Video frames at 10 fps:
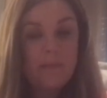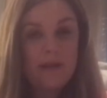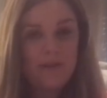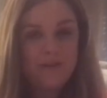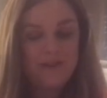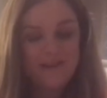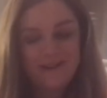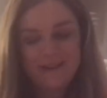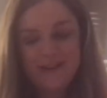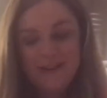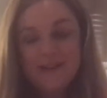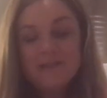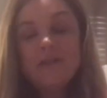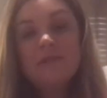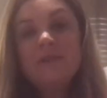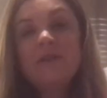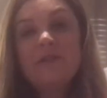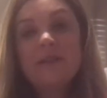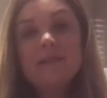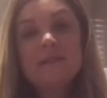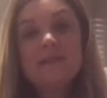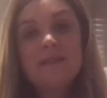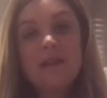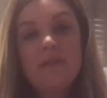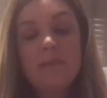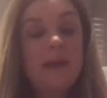mouth guard. So those are all things I still have to